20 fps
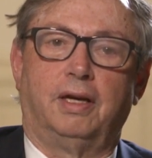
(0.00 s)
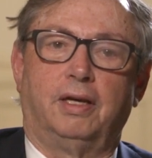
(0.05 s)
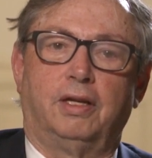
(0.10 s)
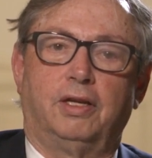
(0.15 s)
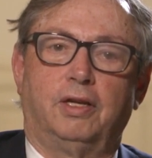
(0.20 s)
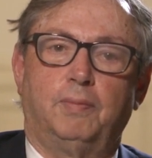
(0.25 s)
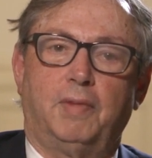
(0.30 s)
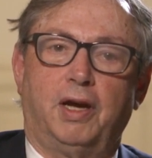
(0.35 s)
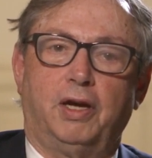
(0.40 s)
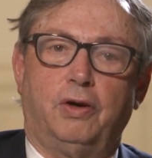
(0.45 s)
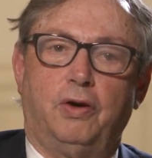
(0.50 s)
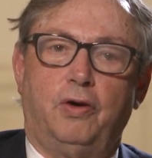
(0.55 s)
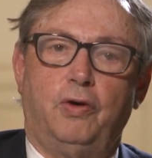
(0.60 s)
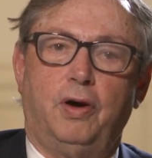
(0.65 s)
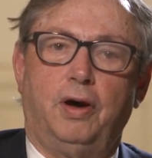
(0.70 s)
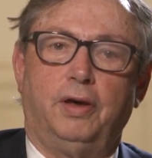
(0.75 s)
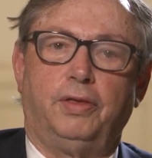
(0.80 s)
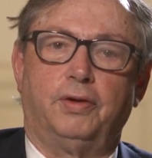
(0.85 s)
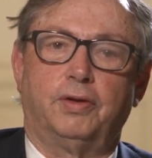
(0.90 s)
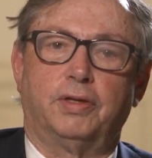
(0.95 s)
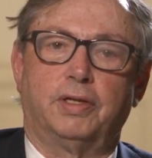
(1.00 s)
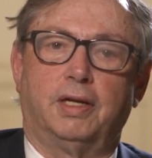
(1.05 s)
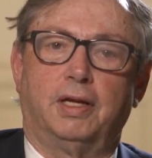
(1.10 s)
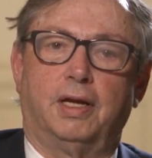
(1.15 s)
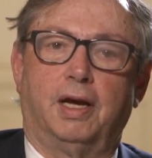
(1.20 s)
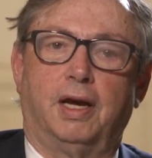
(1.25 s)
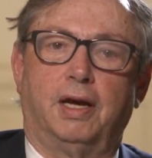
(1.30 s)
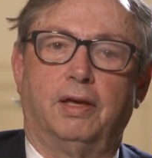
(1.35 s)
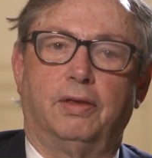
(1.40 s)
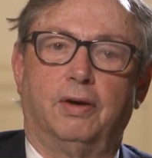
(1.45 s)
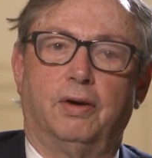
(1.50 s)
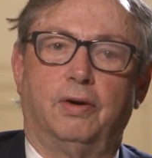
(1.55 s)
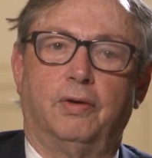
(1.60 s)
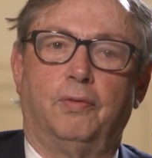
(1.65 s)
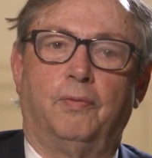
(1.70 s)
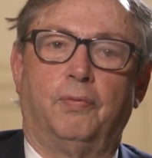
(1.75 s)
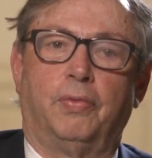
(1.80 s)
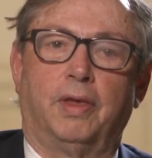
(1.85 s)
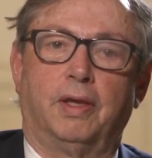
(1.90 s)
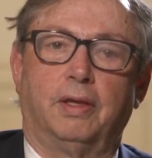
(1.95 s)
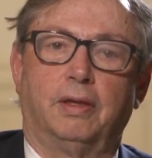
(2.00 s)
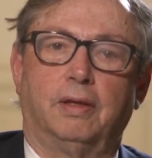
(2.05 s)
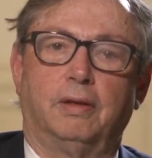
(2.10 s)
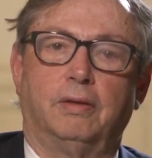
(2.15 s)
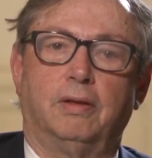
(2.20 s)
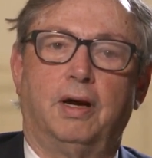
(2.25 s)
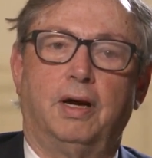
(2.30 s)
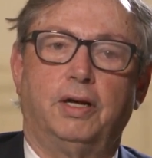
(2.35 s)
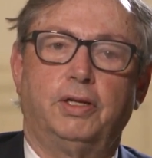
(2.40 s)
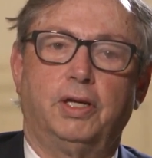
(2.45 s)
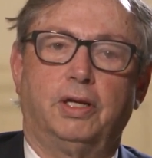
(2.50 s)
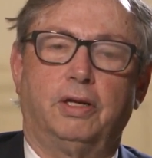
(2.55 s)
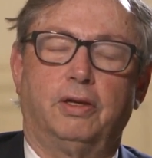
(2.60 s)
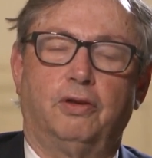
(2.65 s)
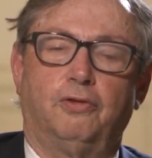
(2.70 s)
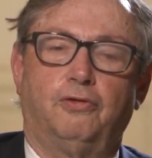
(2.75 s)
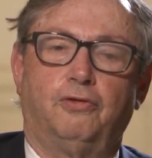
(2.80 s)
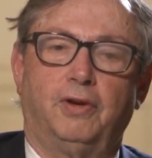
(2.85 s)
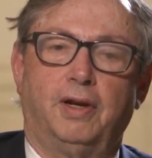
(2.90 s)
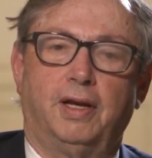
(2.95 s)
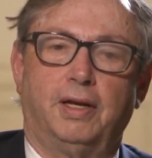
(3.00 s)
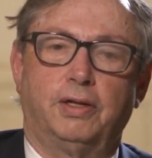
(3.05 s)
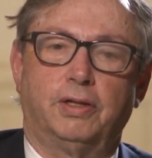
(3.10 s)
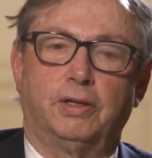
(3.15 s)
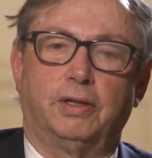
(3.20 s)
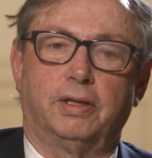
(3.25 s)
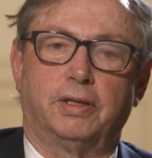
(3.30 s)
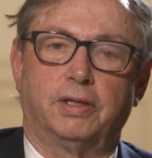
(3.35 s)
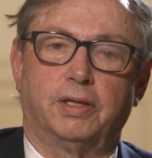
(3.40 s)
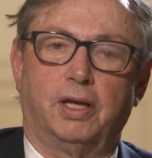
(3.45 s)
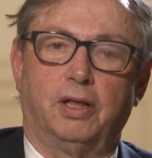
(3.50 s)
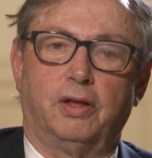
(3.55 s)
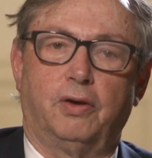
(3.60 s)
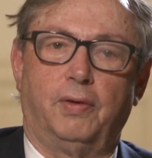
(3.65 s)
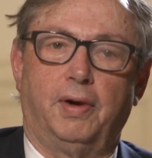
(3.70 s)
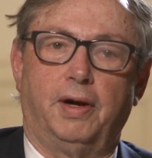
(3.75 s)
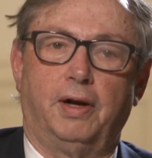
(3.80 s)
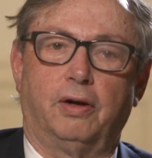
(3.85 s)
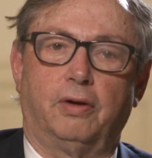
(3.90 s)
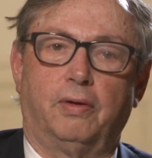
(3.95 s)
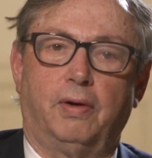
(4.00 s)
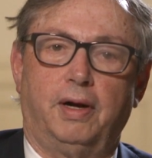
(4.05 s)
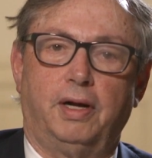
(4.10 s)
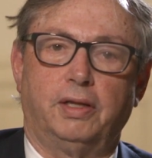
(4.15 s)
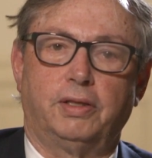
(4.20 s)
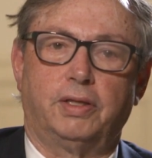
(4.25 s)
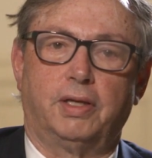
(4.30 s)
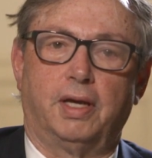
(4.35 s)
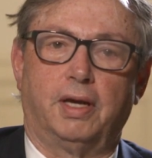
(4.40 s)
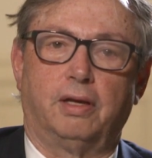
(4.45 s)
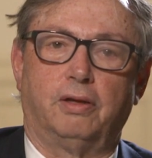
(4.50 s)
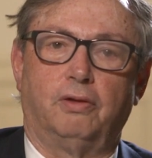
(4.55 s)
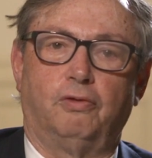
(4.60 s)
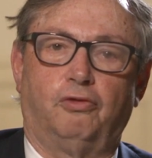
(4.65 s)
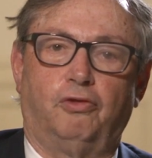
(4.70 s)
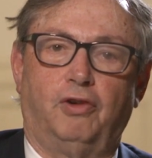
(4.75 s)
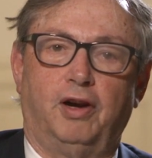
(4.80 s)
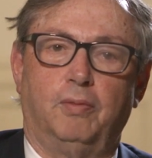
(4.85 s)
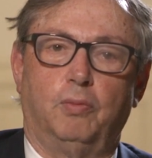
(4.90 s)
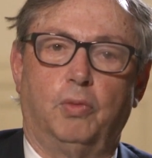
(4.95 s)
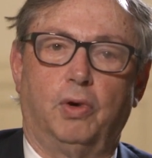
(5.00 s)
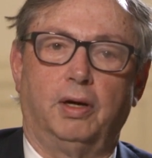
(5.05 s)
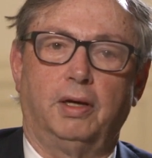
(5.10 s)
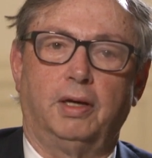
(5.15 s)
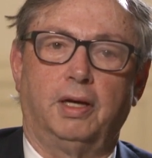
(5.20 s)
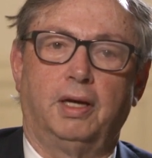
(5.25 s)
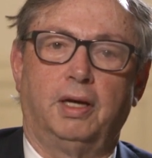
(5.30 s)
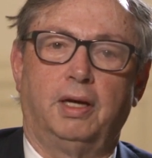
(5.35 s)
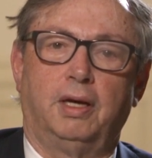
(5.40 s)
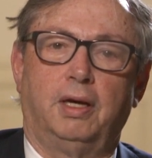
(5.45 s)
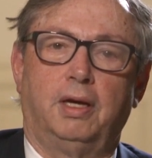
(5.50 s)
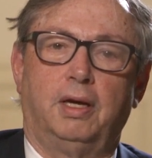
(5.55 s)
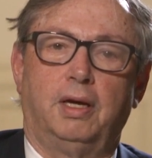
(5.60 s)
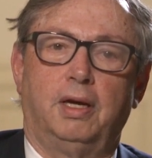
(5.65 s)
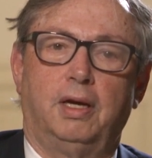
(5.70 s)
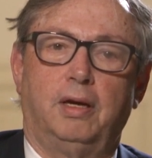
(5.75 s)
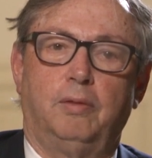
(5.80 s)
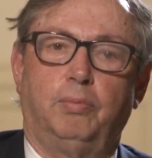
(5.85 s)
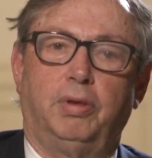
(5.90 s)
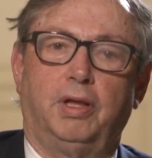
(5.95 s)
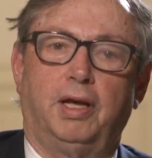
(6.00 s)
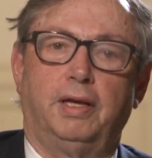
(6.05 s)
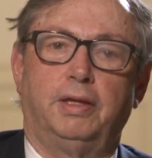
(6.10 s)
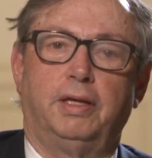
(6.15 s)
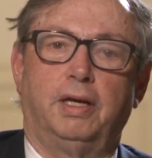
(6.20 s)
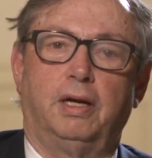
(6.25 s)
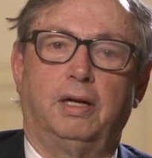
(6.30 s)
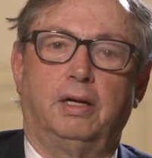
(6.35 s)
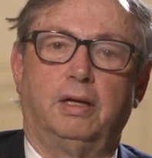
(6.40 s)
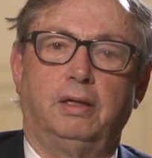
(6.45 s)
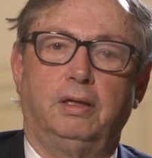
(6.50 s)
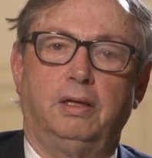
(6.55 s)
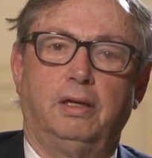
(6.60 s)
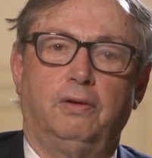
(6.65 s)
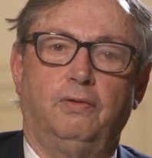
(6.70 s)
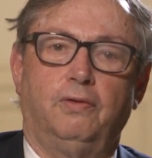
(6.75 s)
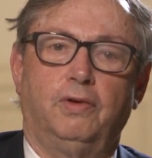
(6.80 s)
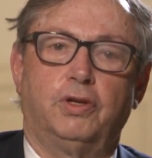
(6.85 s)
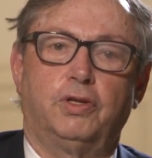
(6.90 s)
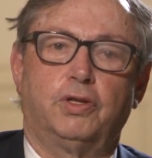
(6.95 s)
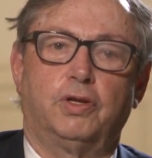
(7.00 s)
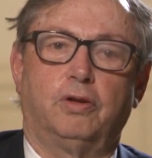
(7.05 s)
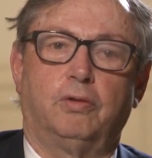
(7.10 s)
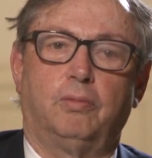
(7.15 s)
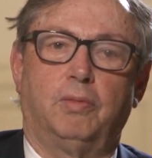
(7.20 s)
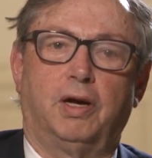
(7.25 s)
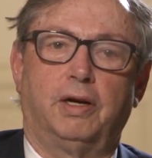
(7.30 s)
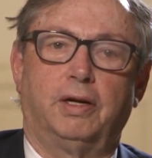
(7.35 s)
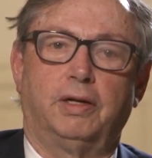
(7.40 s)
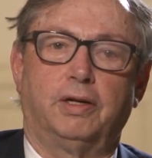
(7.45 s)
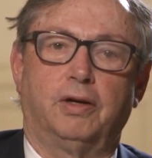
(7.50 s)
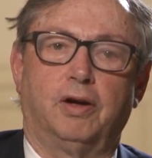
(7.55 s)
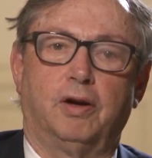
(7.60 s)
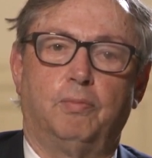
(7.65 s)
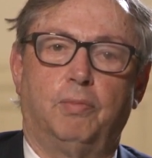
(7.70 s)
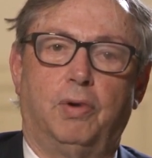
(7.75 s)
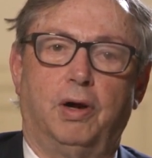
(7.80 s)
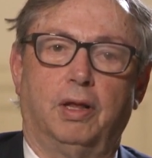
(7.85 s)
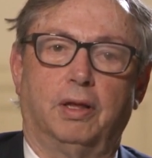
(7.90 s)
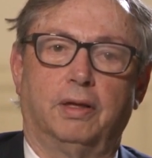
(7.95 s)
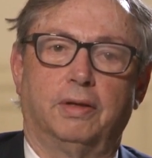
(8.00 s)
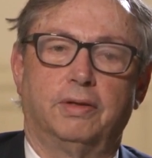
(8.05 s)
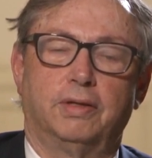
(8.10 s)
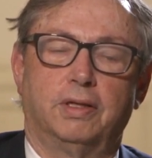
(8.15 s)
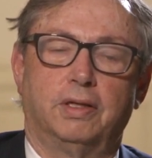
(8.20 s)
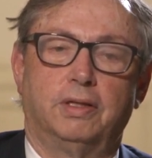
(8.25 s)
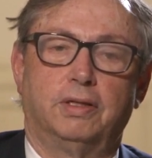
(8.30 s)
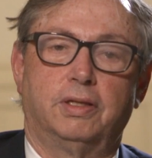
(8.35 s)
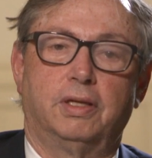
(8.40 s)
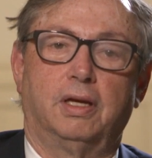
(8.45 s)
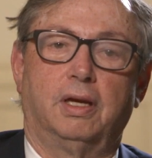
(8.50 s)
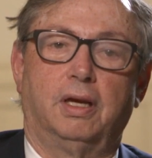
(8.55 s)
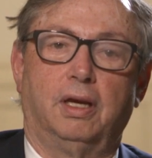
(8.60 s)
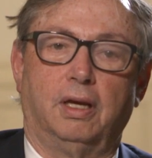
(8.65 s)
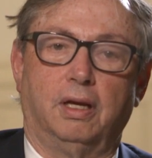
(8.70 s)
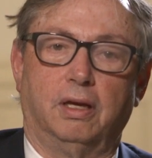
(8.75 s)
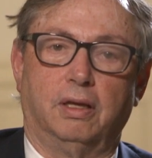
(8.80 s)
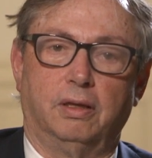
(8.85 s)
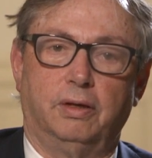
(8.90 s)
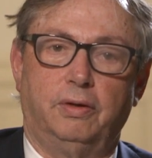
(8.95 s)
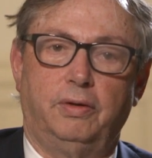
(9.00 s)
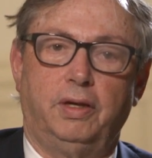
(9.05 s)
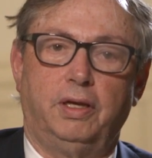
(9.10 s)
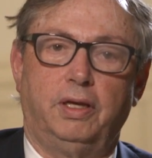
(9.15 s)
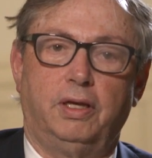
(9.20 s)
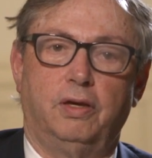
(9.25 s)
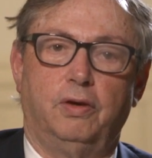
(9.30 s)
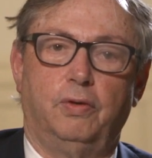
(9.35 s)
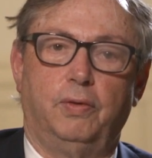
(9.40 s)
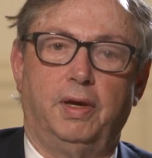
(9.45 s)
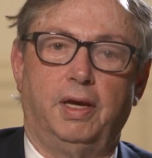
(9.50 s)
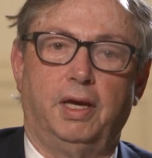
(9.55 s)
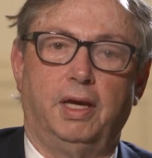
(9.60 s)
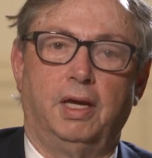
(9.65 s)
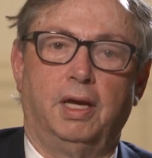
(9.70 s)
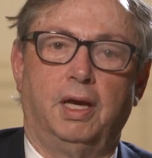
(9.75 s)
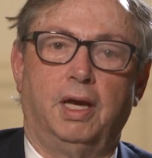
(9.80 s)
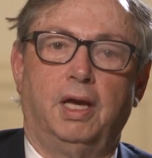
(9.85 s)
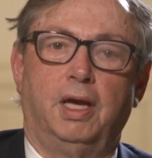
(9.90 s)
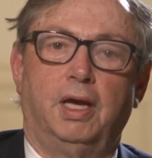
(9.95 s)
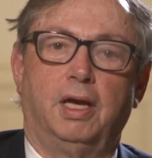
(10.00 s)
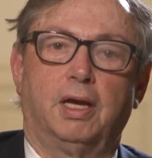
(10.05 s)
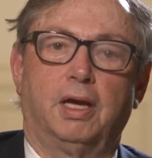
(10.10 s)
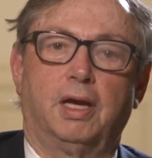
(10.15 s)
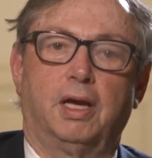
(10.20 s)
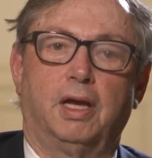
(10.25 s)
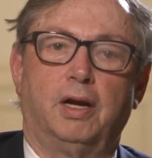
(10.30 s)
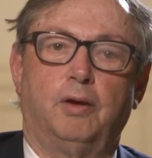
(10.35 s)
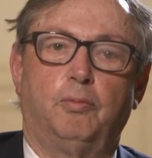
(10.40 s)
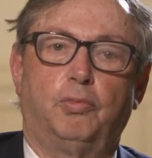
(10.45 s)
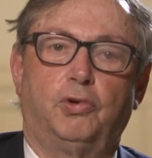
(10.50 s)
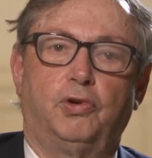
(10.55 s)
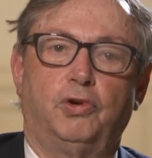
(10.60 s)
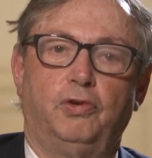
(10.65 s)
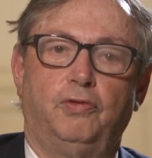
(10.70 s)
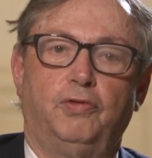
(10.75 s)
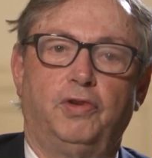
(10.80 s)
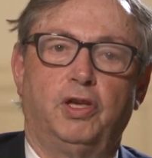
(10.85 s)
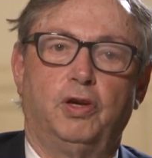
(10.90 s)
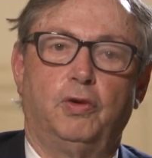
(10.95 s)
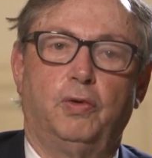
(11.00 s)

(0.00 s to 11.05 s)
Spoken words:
To my co-authors and I, though, the logic of the Financial Accelerator credit cycle framework implied that unconventional monetary policies, including QE, can improve